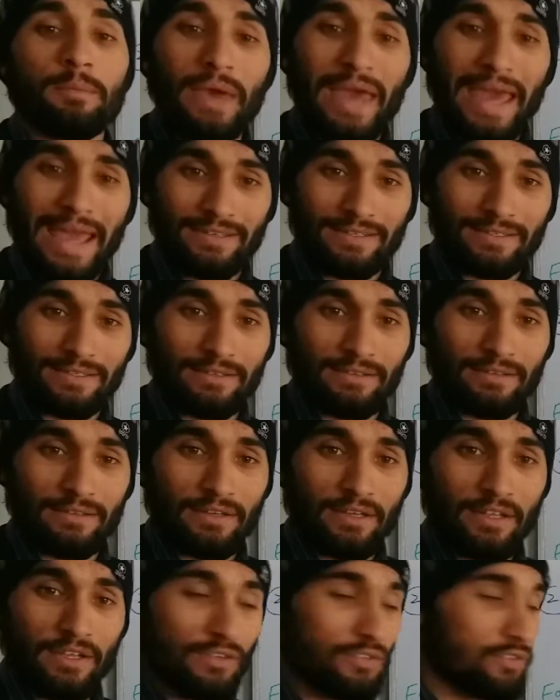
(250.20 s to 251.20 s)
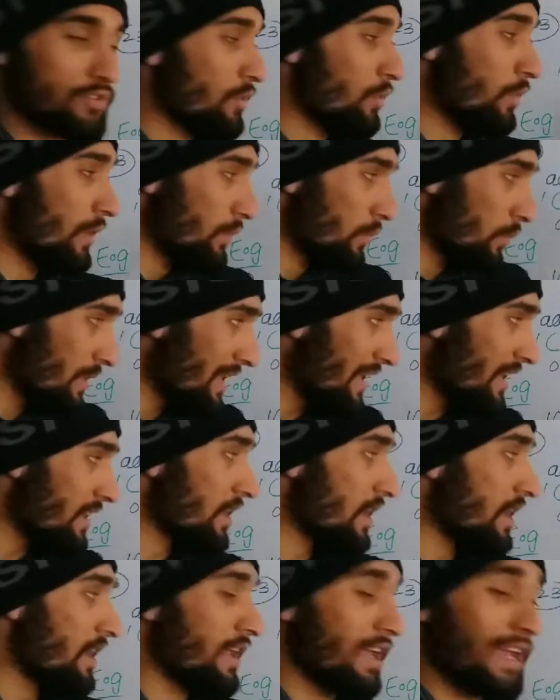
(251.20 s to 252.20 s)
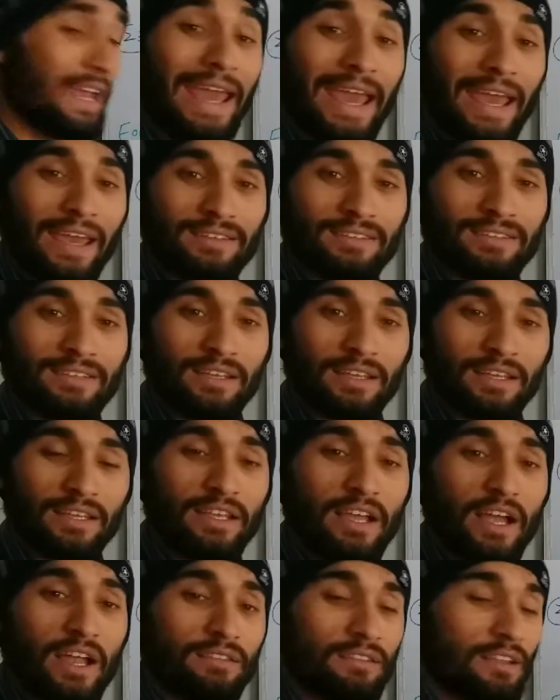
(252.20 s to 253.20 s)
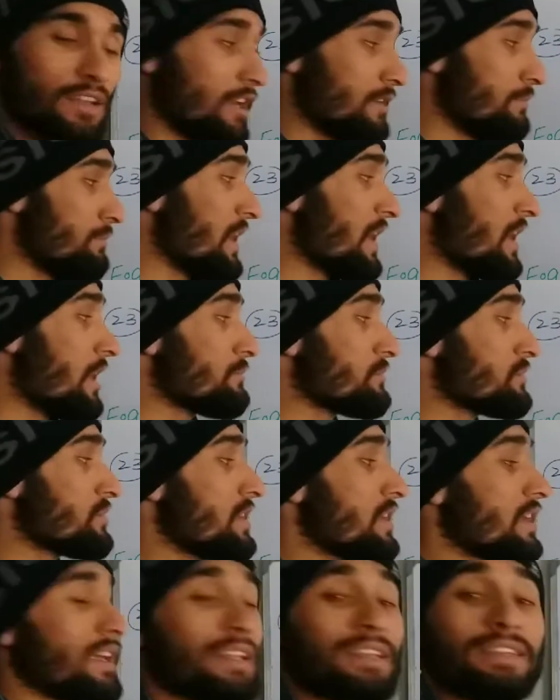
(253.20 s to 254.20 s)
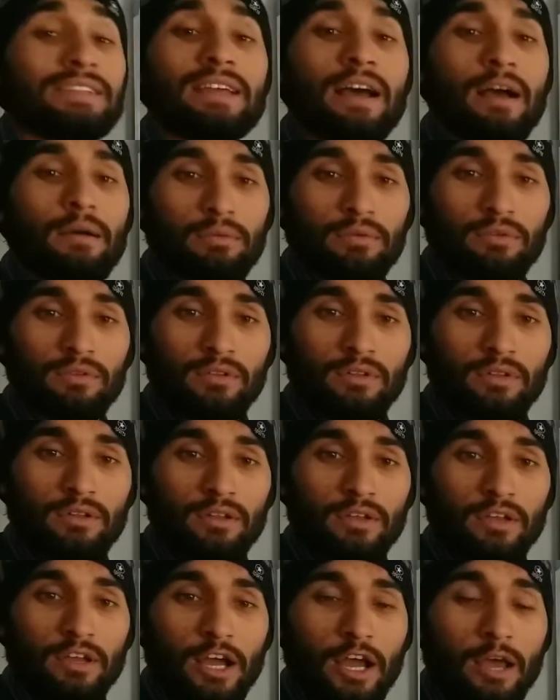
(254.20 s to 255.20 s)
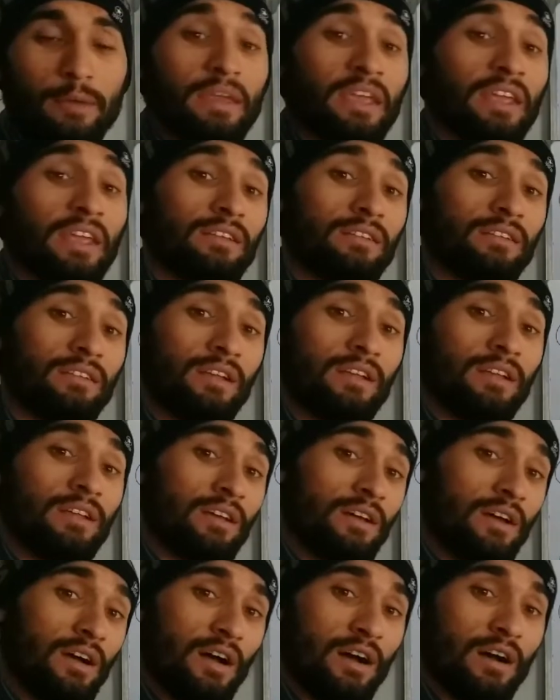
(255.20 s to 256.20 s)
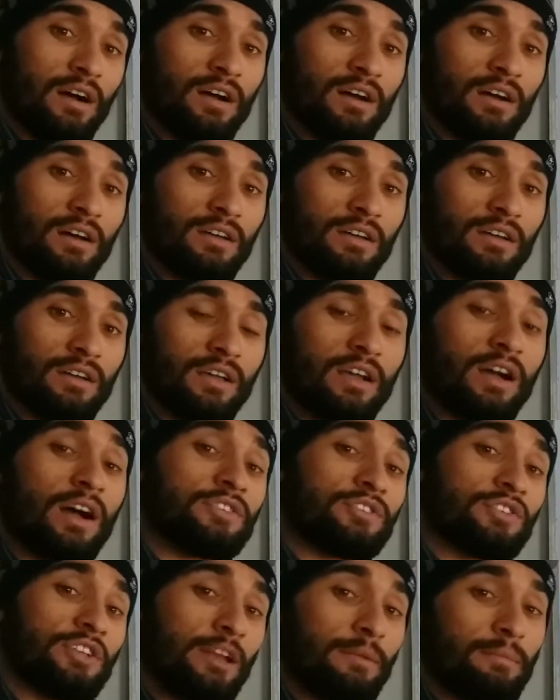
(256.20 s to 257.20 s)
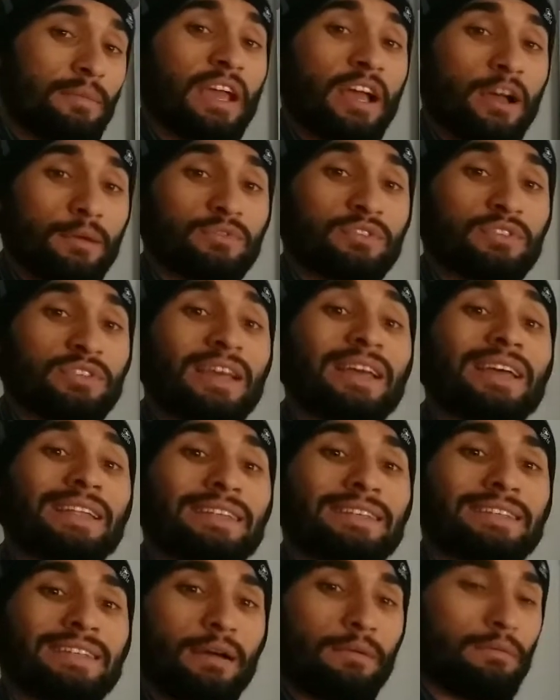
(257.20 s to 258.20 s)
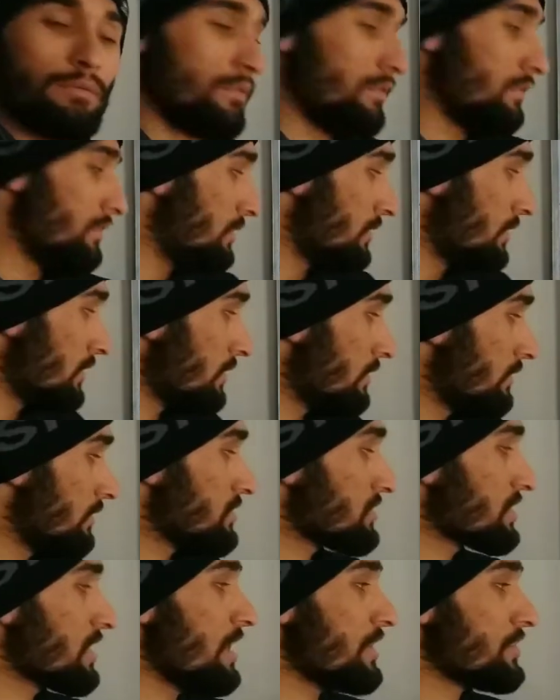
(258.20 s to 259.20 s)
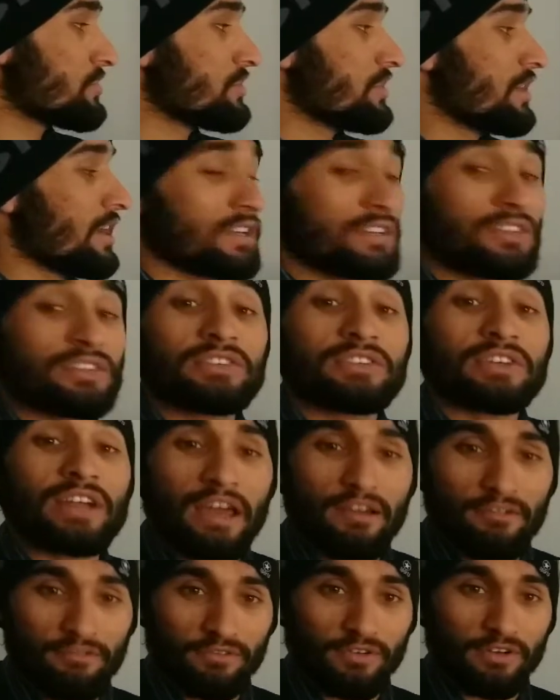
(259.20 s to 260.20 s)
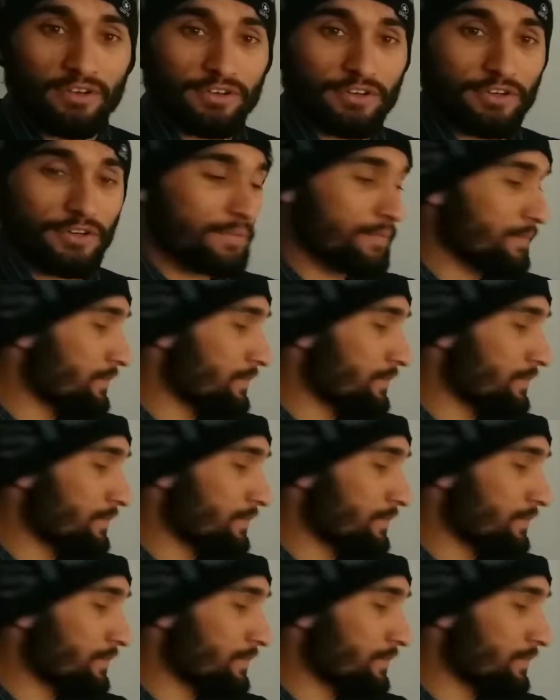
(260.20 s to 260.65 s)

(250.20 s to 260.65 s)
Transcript: pattern. So when we are going to add yeah, it becomes double. I mean, uh, consonant becomes double. This consonant traveler.